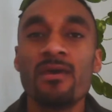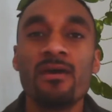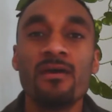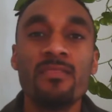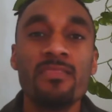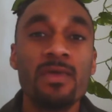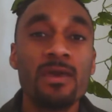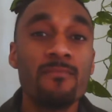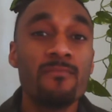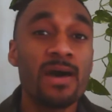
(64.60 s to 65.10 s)

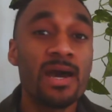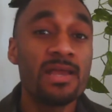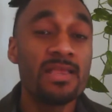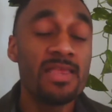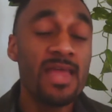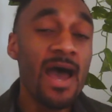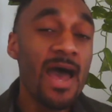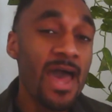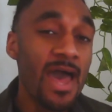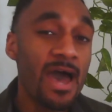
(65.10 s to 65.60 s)
They might
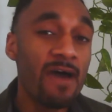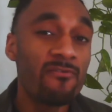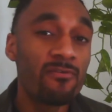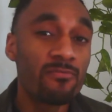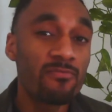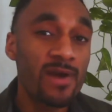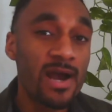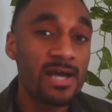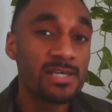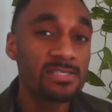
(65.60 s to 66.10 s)
not have a
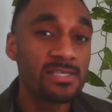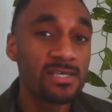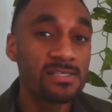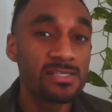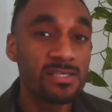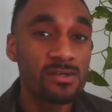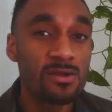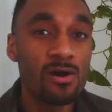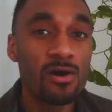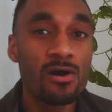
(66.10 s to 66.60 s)

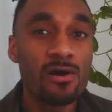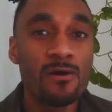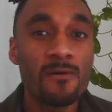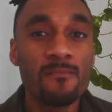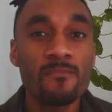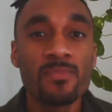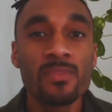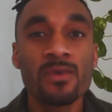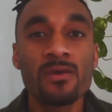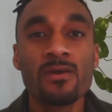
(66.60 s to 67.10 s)
process at
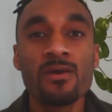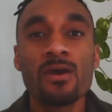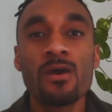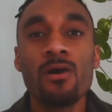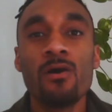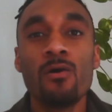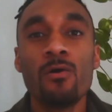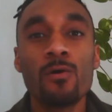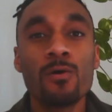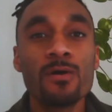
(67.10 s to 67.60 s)
all,
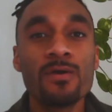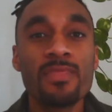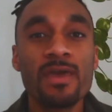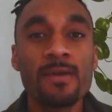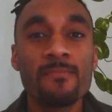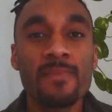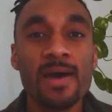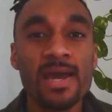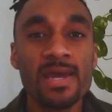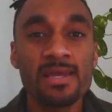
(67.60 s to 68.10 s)
or
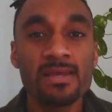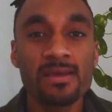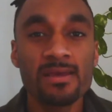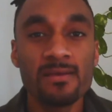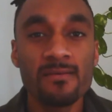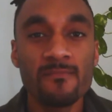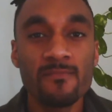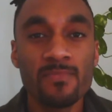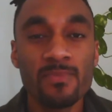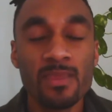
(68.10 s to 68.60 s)
they might
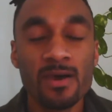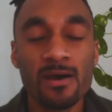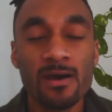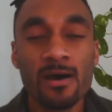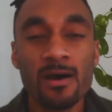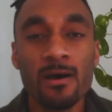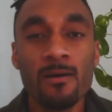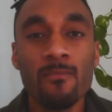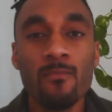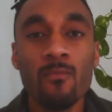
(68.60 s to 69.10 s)

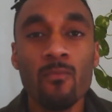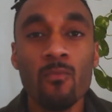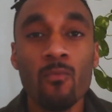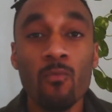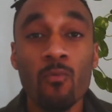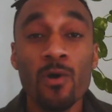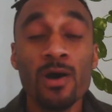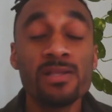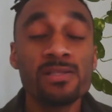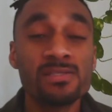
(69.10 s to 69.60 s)

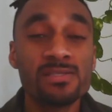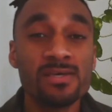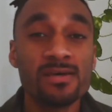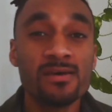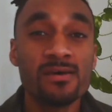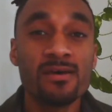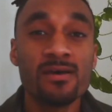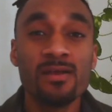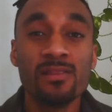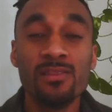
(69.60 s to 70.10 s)
want
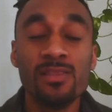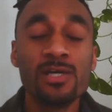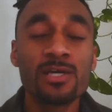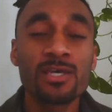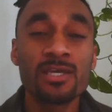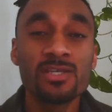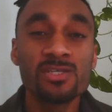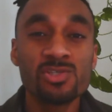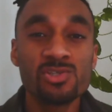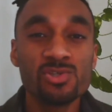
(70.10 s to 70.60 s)
to
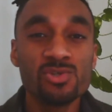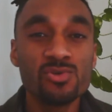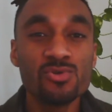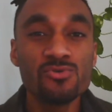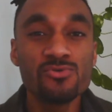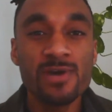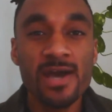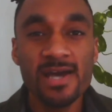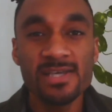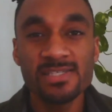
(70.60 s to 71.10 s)
look at
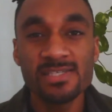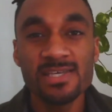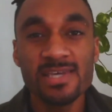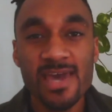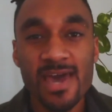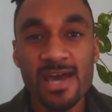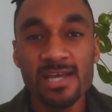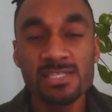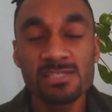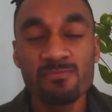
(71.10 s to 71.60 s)
you as the
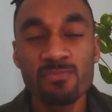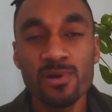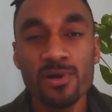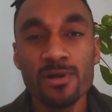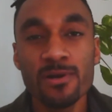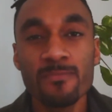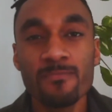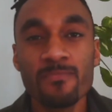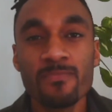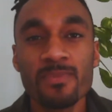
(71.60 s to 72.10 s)

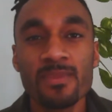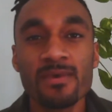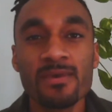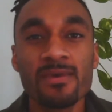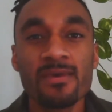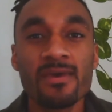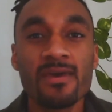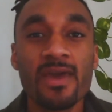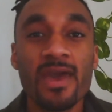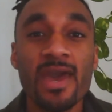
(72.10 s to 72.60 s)
expert
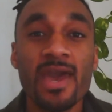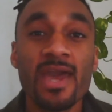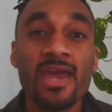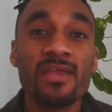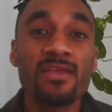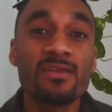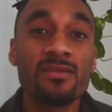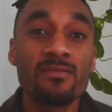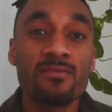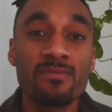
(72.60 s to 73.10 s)

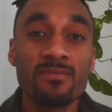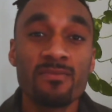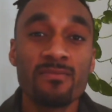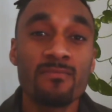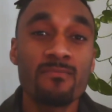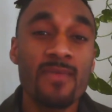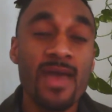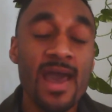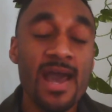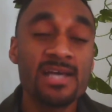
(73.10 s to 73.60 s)
and
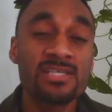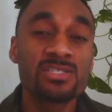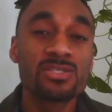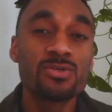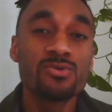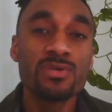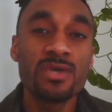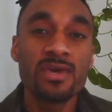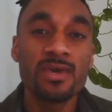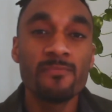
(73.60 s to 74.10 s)
ask
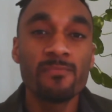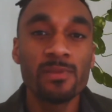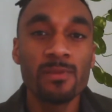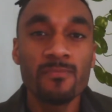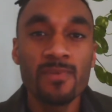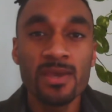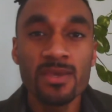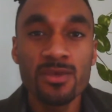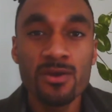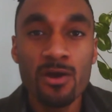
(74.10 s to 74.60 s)
you to
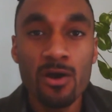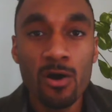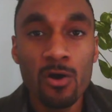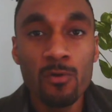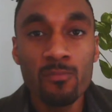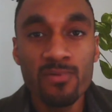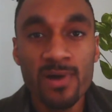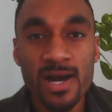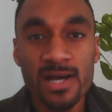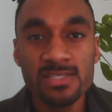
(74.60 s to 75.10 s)
implement your
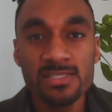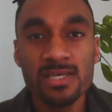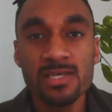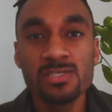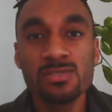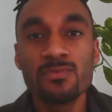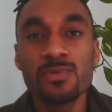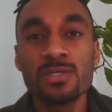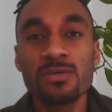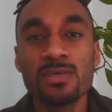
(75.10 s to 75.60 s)
own
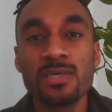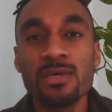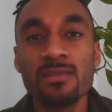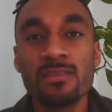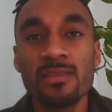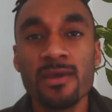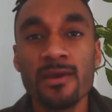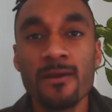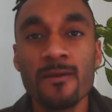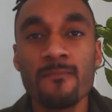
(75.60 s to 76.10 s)
process when you
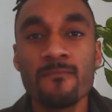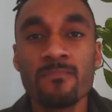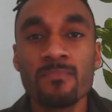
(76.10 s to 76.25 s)
get there.